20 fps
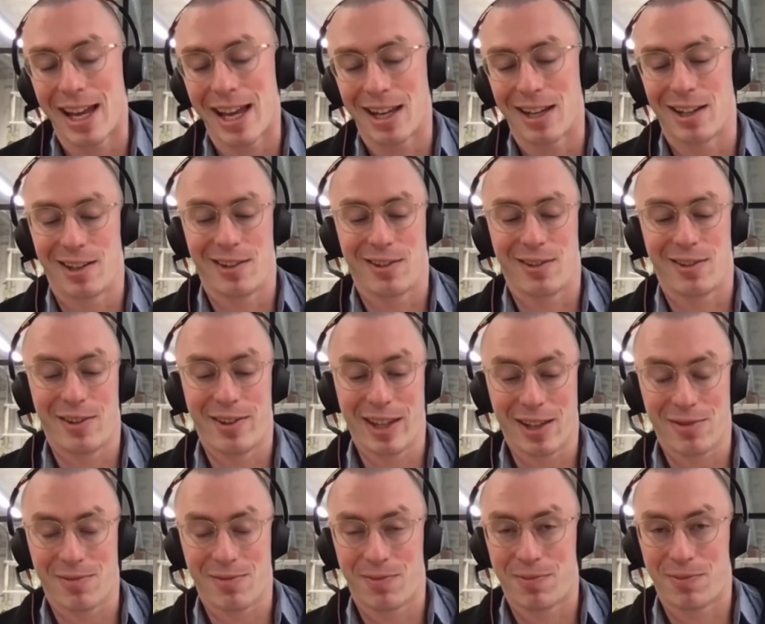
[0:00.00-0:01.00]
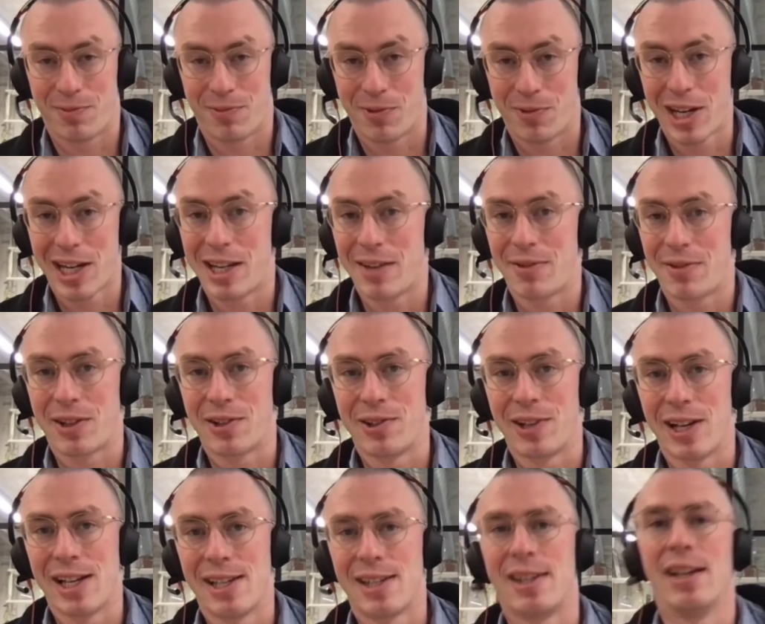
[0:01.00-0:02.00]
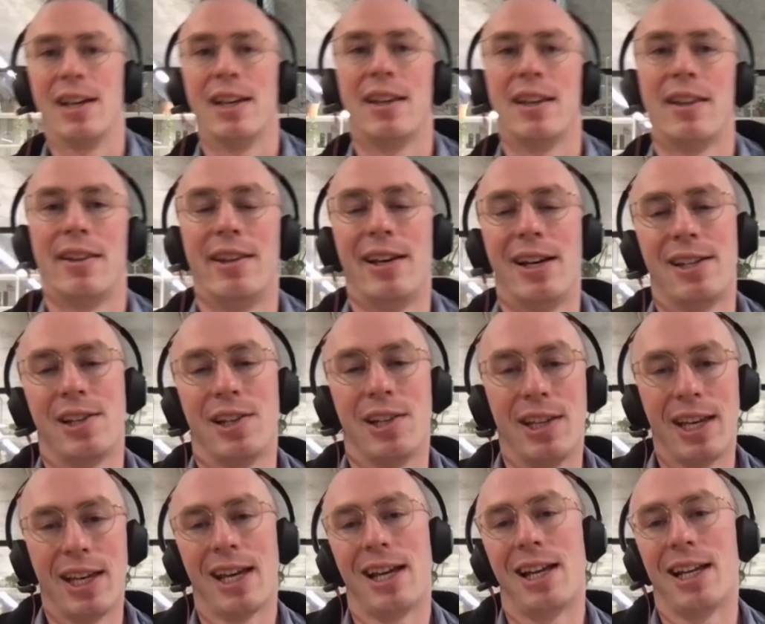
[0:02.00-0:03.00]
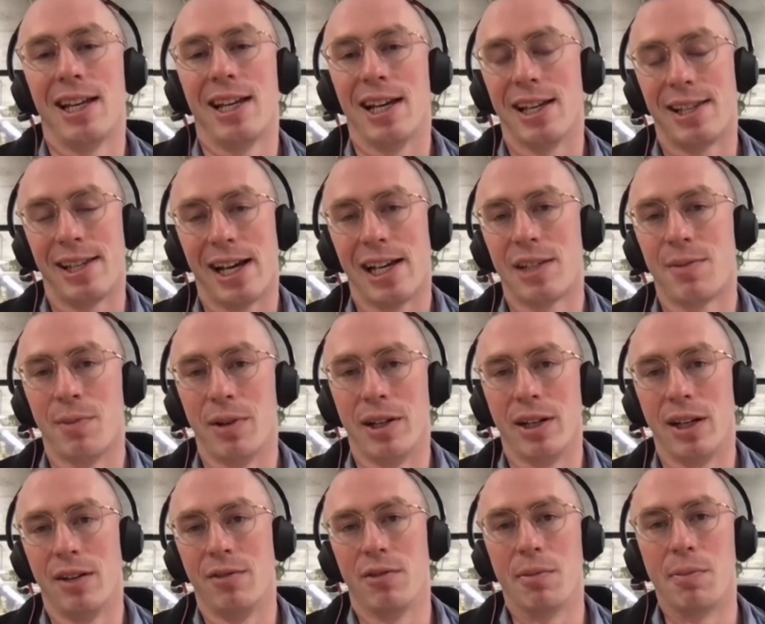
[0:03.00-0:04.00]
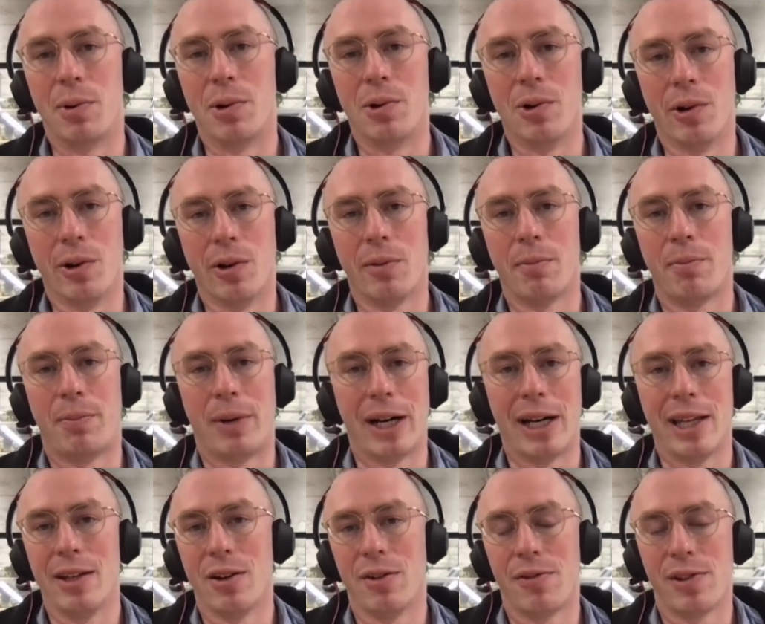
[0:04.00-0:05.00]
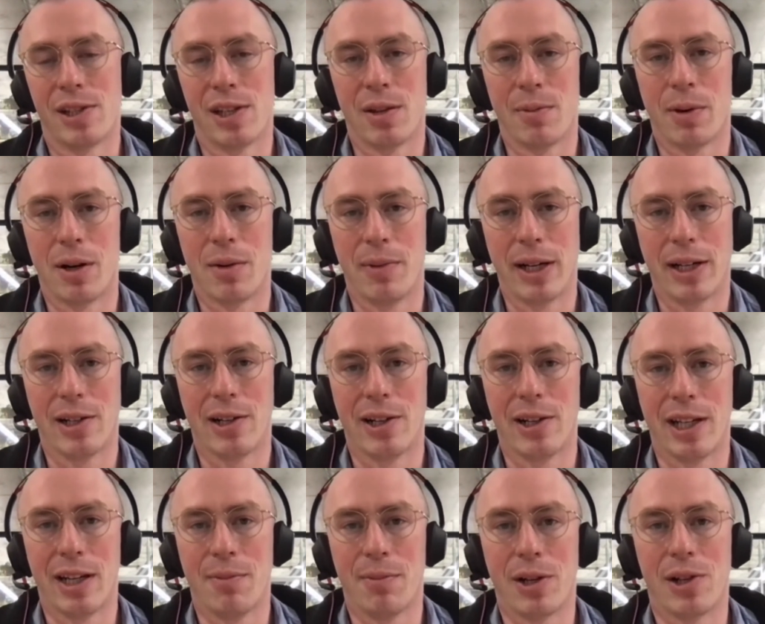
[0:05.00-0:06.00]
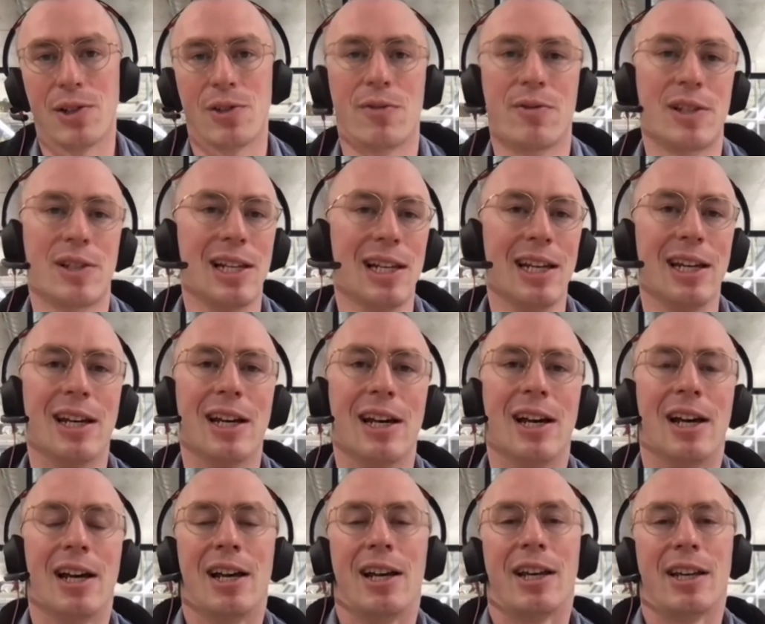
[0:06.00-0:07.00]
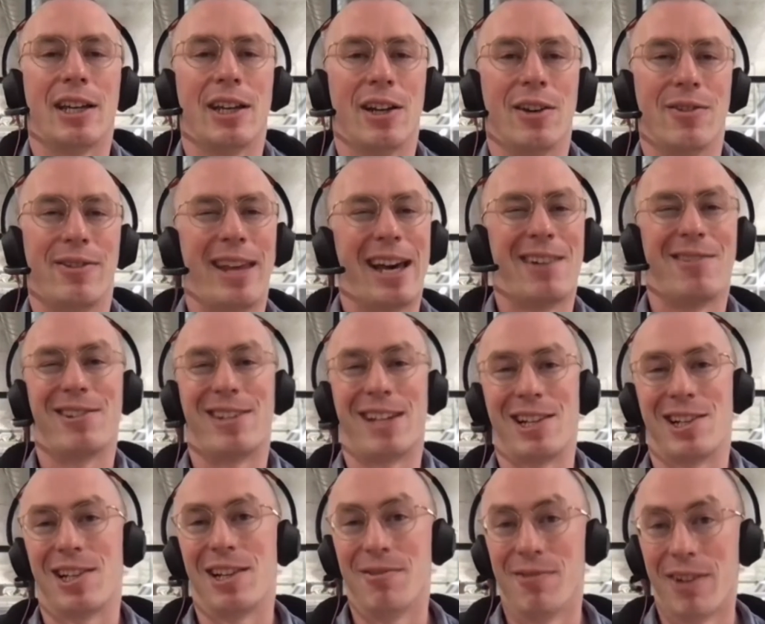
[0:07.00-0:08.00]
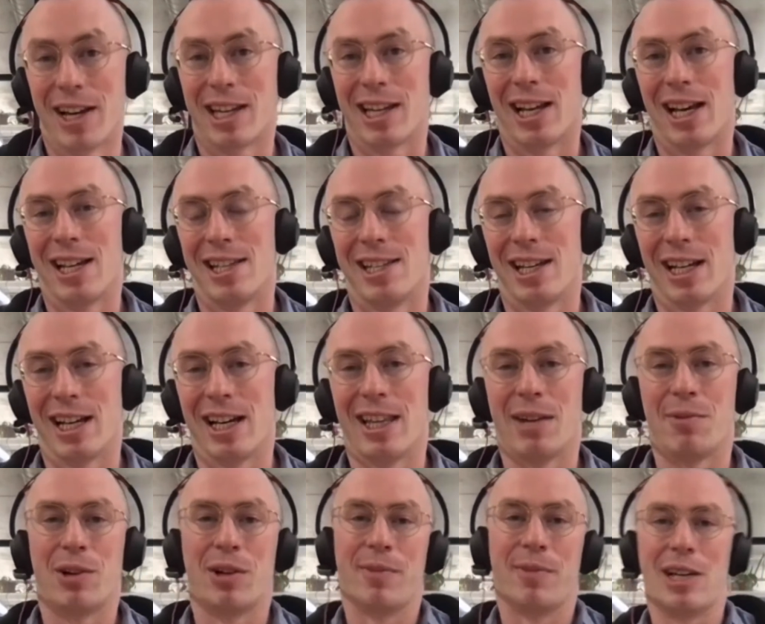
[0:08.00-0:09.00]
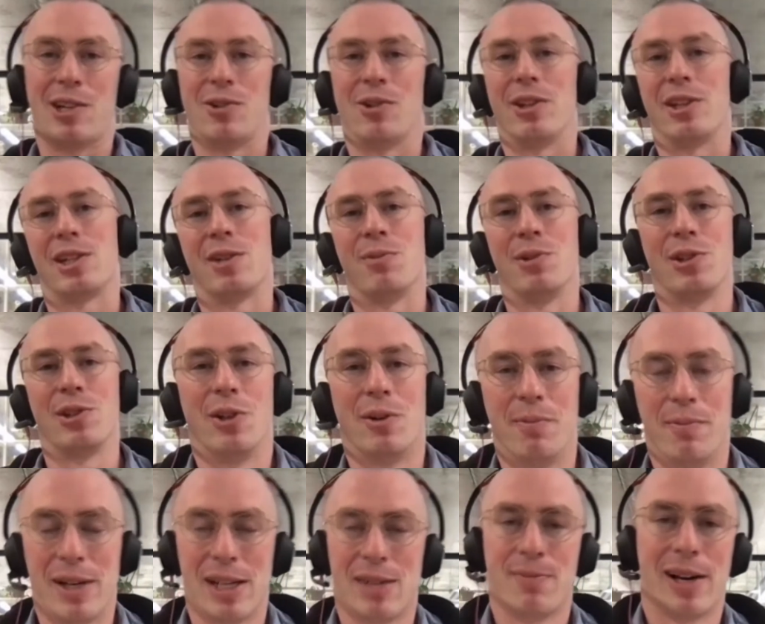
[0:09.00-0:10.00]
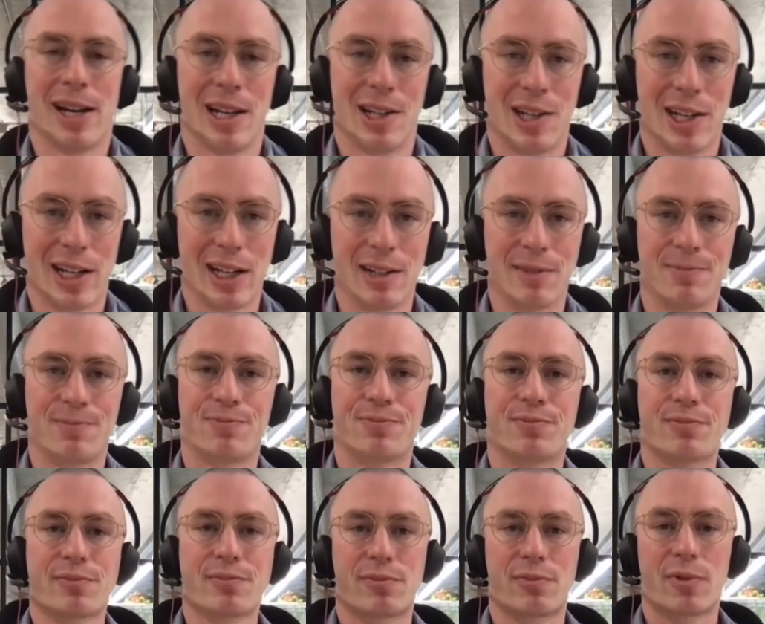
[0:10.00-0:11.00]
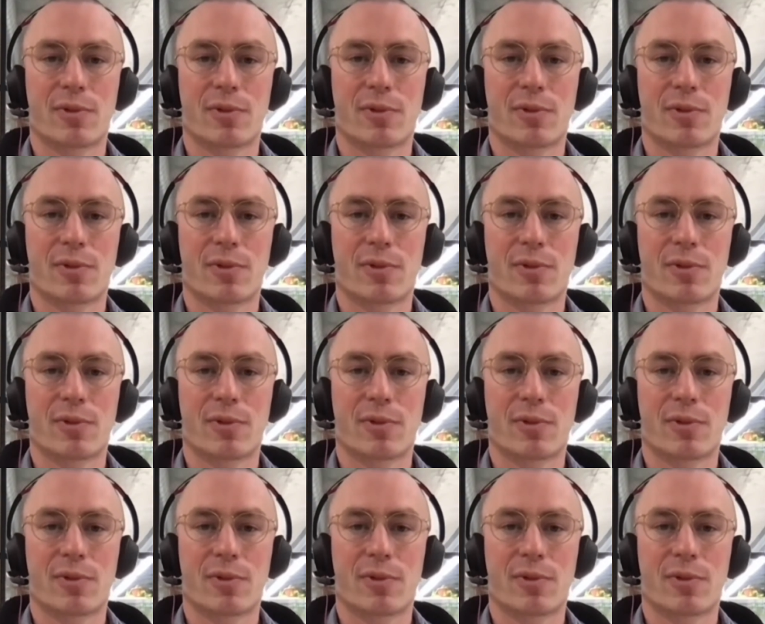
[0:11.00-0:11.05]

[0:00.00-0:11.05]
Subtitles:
Then the thing that's really difficult is that there's a yearly assessment and report by the Office of the Public Guardian, right? Because obviously, you know, they're essentially regulating it. They want to make sure that someone's not mismanaging